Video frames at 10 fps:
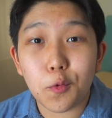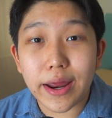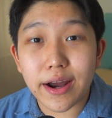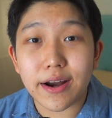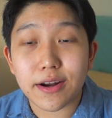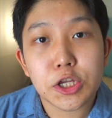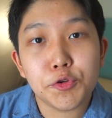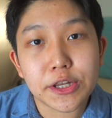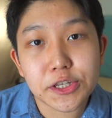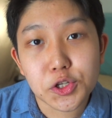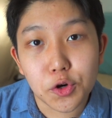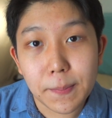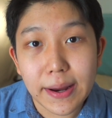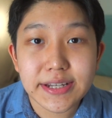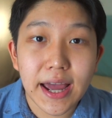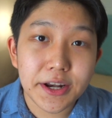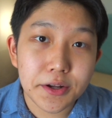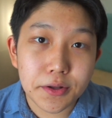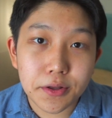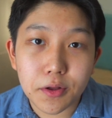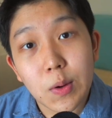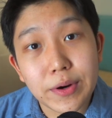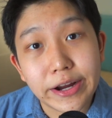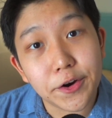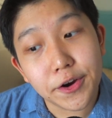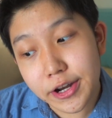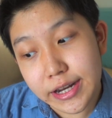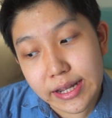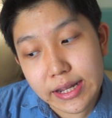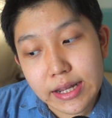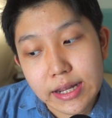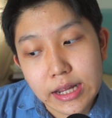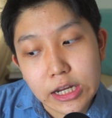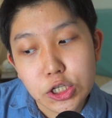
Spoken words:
where you can sort by title, priority,